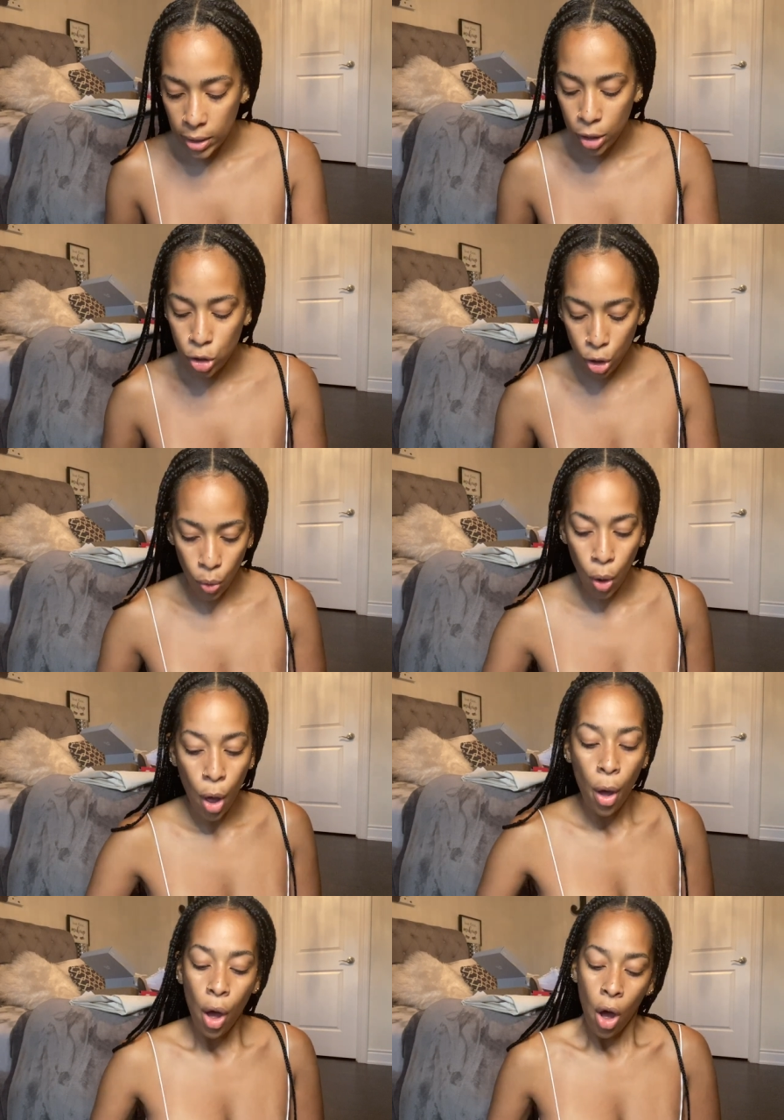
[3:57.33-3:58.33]
So
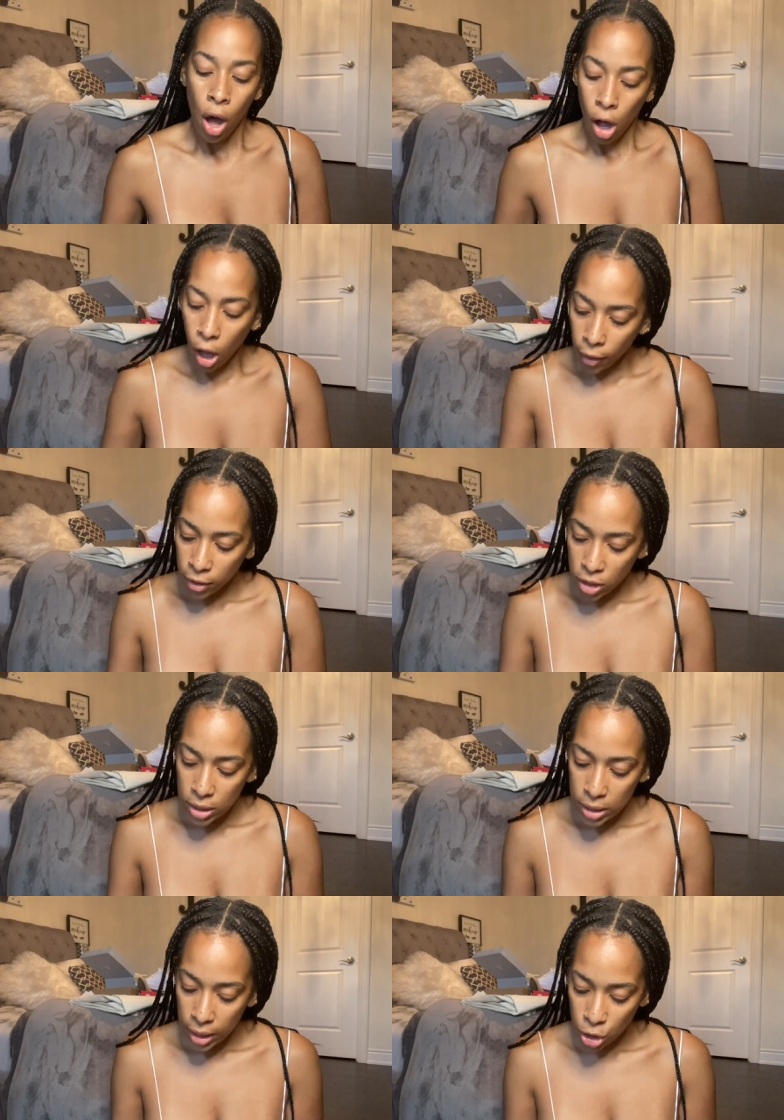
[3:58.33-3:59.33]
all the
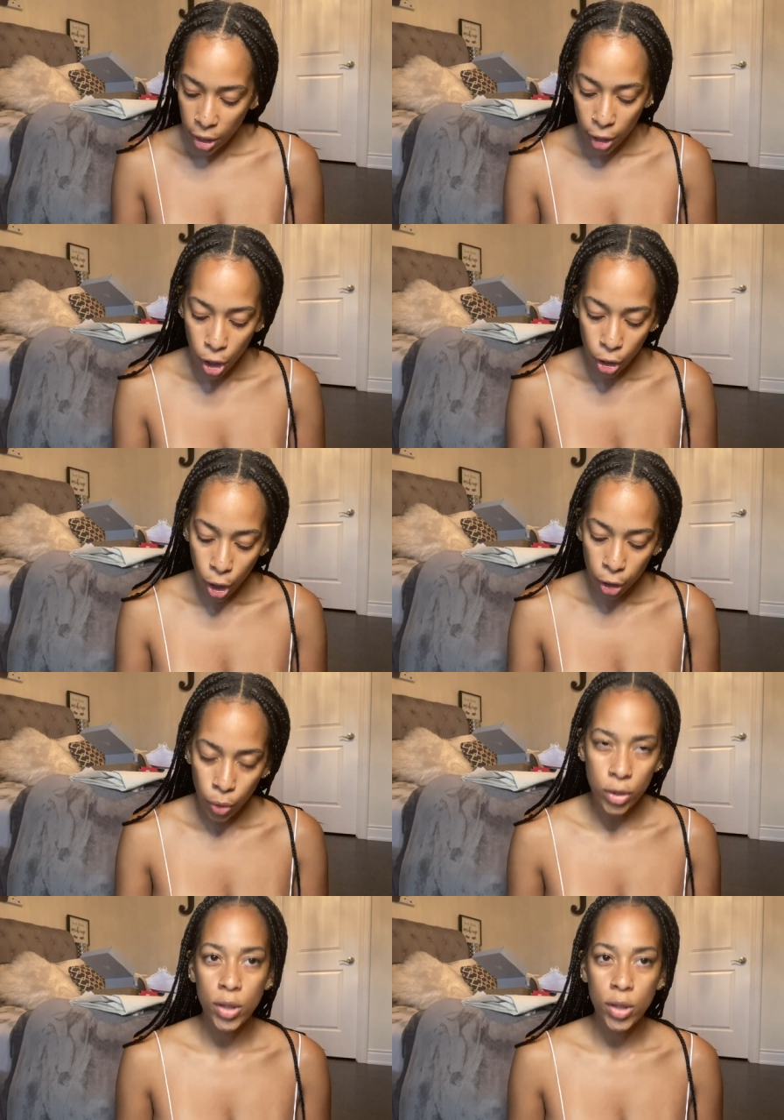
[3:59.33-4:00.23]
jeans that I try on are going